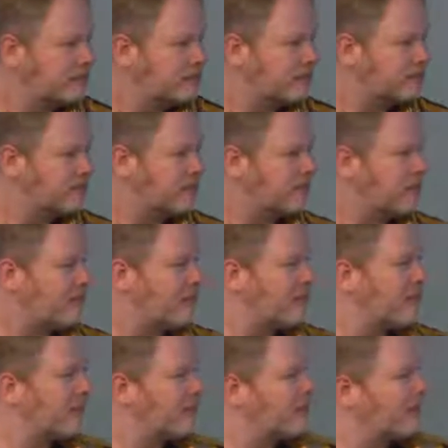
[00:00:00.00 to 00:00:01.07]

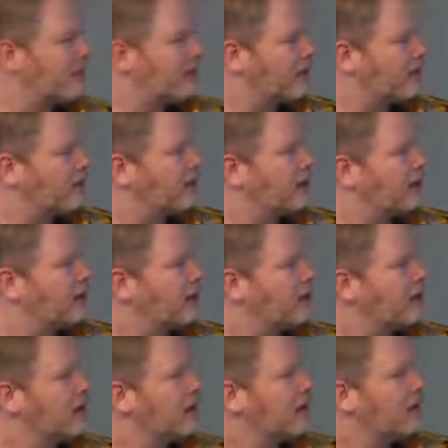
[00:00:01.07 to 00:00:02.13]

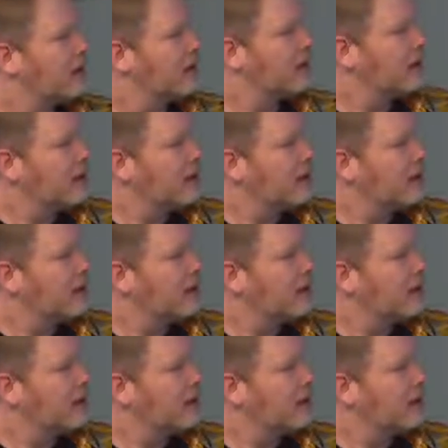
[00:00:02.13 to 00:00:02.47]
(silence)